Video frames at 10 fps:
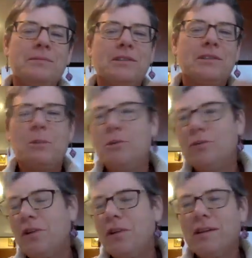someone
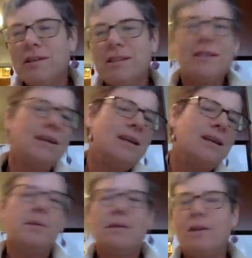who's falling
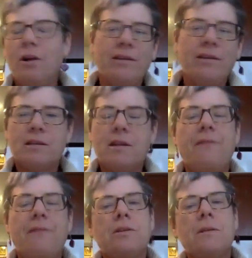asleep and all this
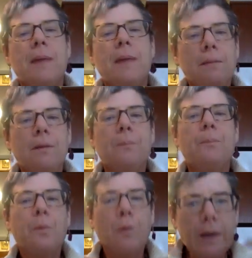stuff, just to be able to
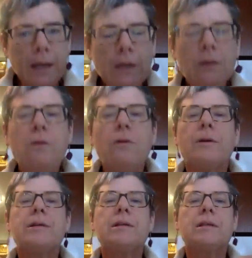bring your
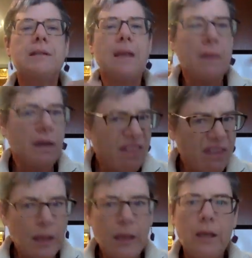systemic
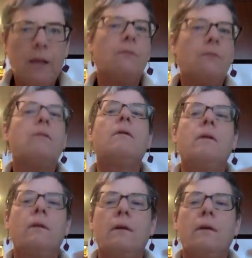thinking
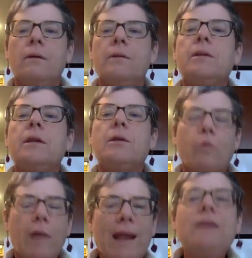to the
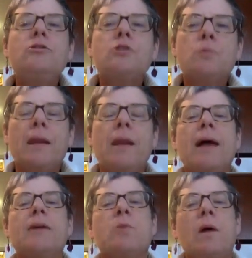arrangement
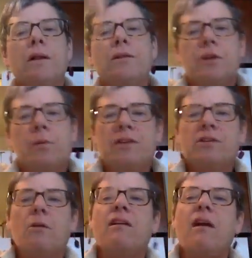as well as to what's
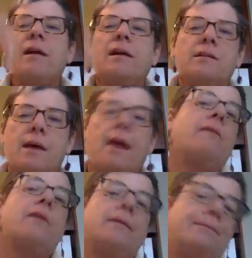going on inside
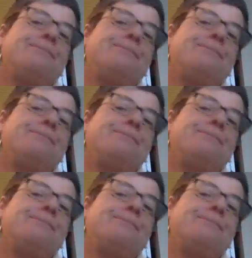of it.